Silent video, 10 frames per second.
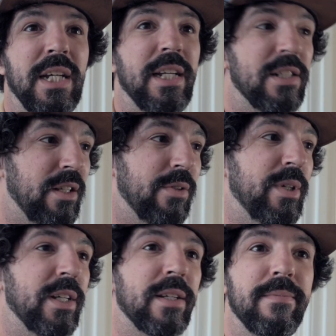It's a lot of
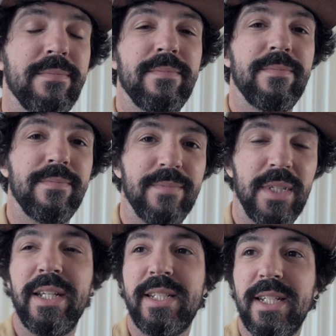work.
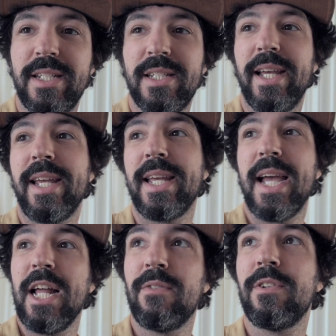It is a
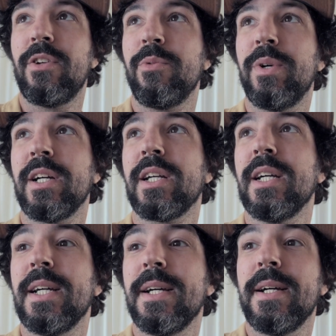hell of a lot of work.
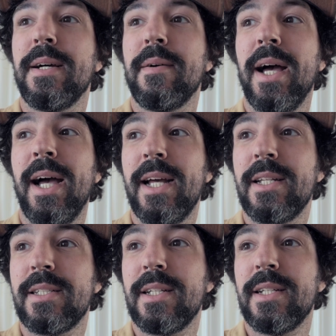
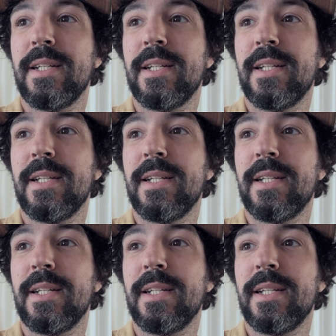And